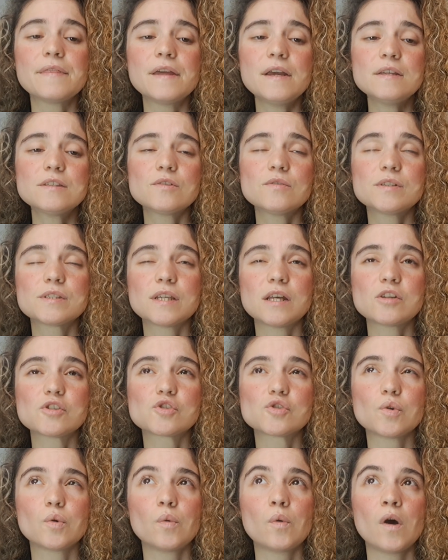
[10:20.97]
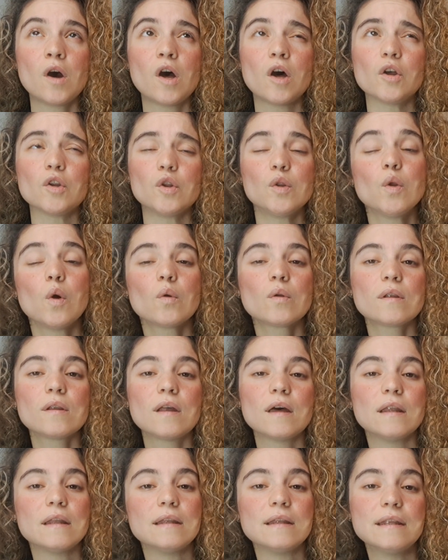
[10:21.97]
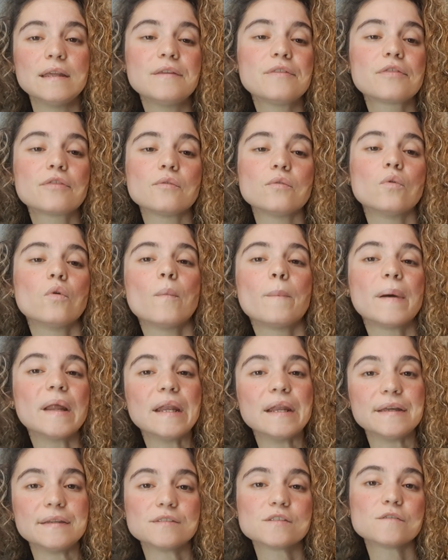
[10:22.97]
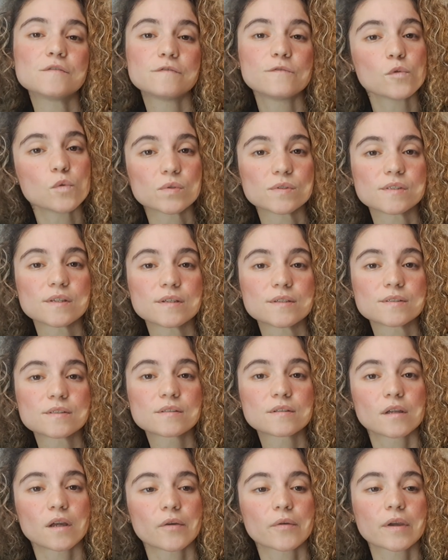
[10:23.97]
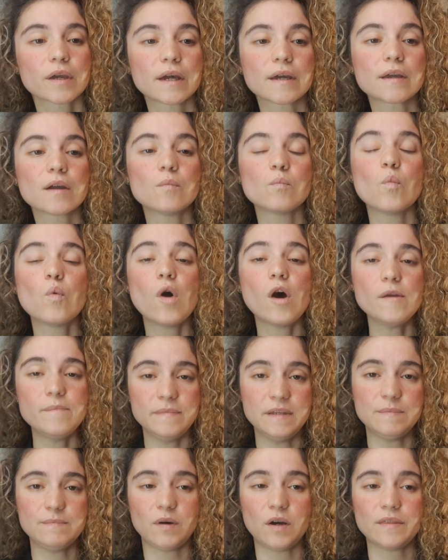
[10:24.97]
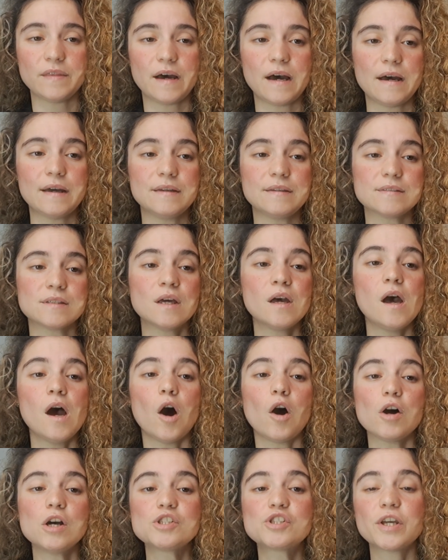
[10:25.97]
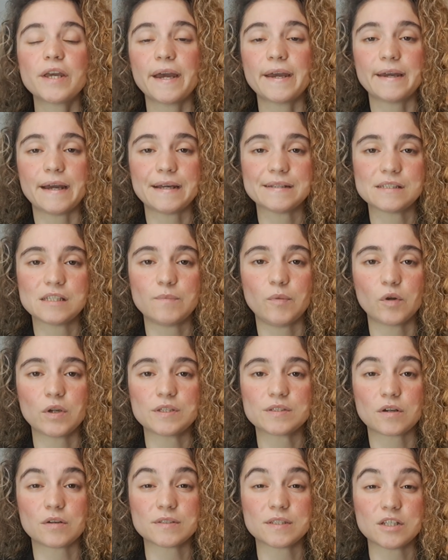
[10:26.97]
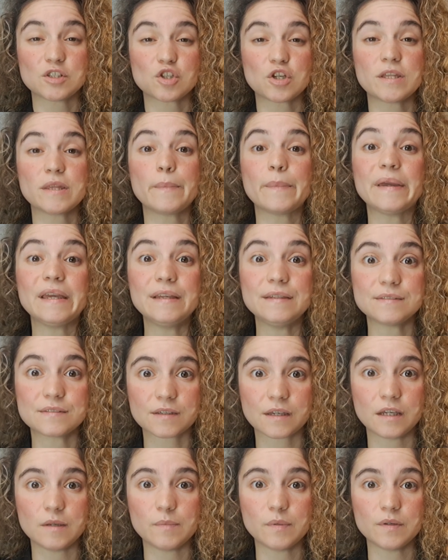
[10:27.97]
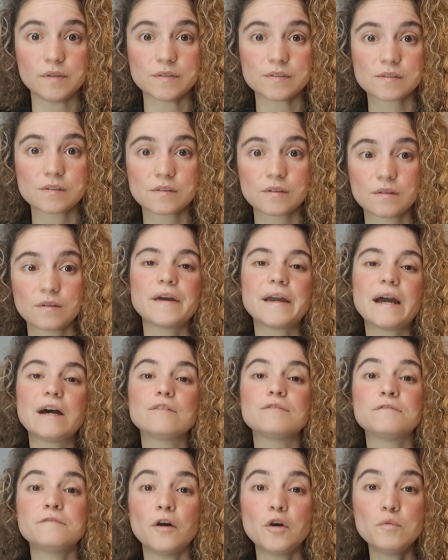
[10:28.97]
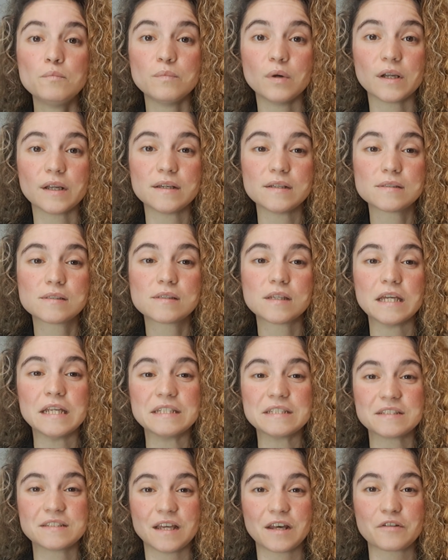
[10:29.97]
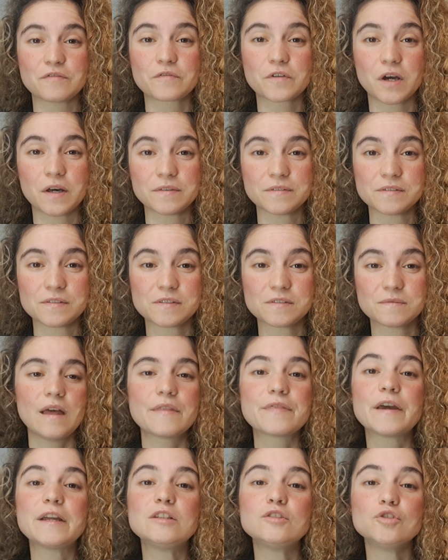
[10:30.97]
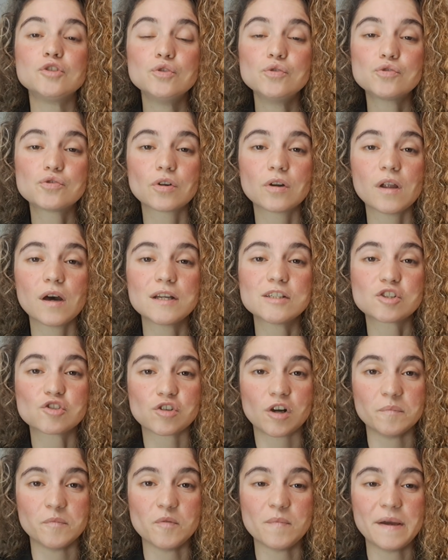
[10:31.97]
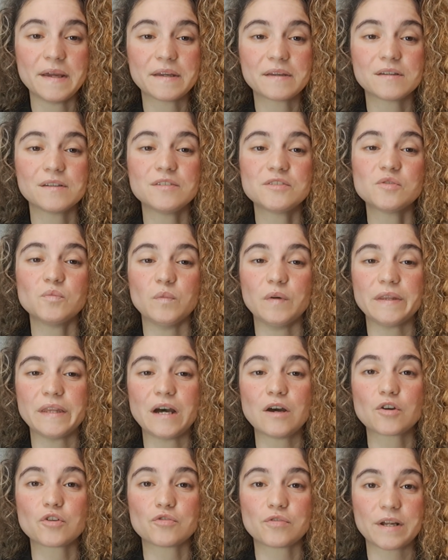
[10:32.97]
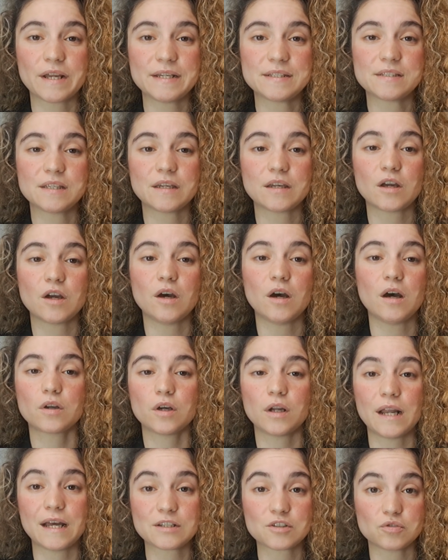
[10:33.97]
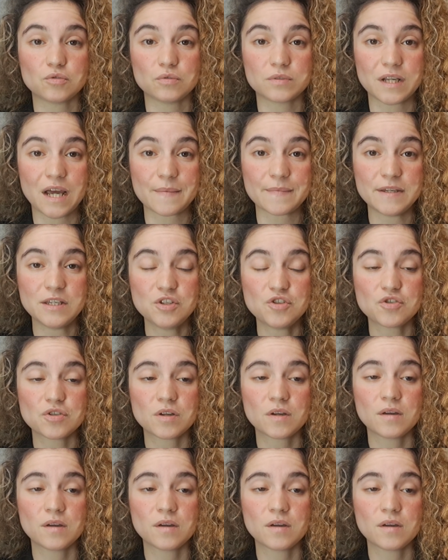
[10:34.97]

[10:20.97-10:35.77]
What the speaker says: these are essential non-lethal police forces, okay? And what I mean by that is IgA antibodies are essentially the peacekeepers. They have foam bullets instead of guns. They neutralize troublemakers without creating collateral damage,